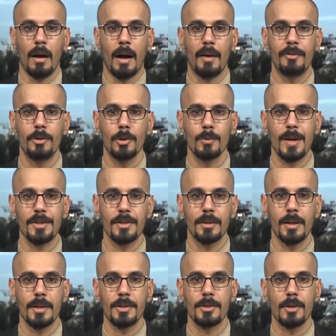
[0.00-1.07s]
A few
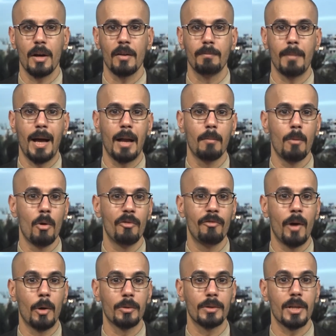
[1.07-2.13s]
residents of Malmö
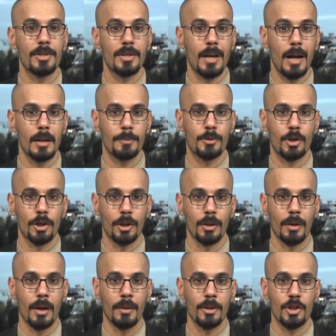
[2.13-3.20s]
found a
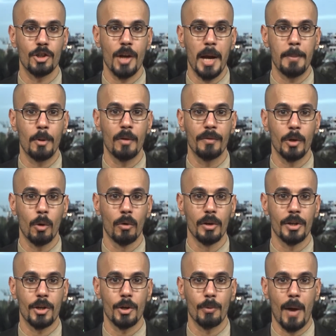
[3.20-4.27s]
sculpture in the shape of the
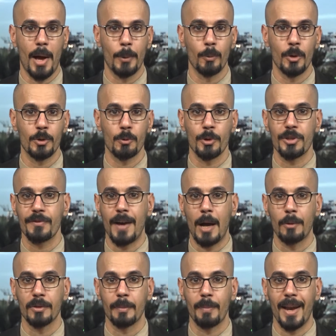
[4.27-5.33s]
Holy Quran, which was
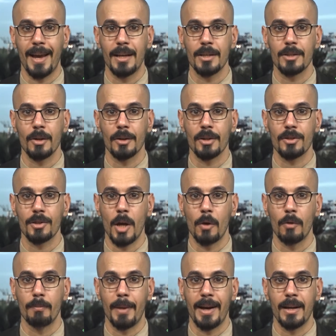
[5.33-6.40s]
found placed on a
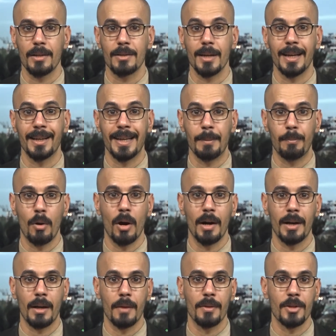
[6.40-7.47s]
stone base in a
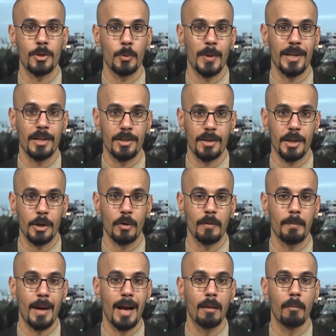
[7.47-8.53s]
park in the Swedish city of
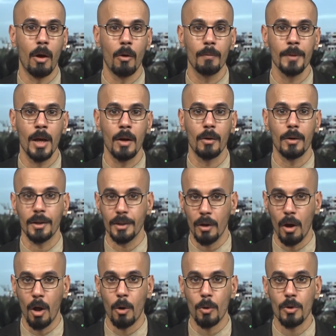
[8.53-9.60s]
Malmö, on a
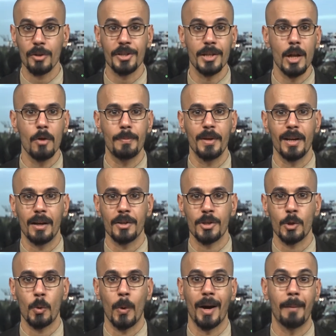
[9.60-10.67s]
low, sloping and
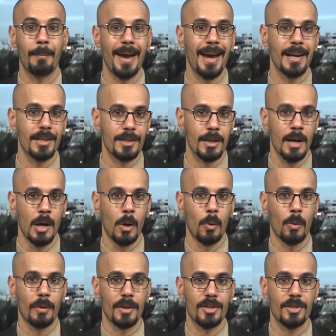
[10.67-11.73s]
square base
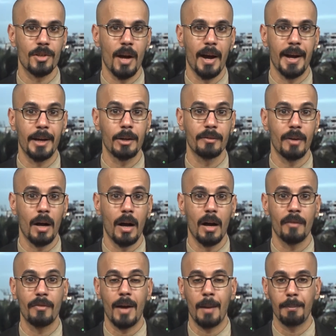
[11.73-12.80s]
with a side of
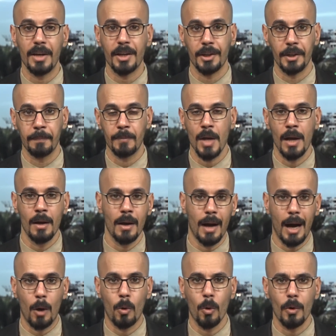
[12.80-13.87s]
half a meter.
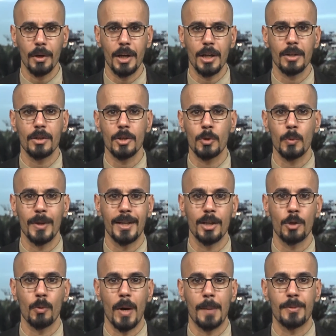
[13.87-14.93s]
According to
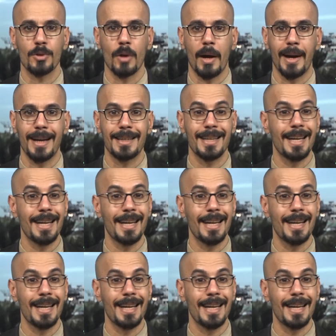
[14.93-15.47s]
Swedish website,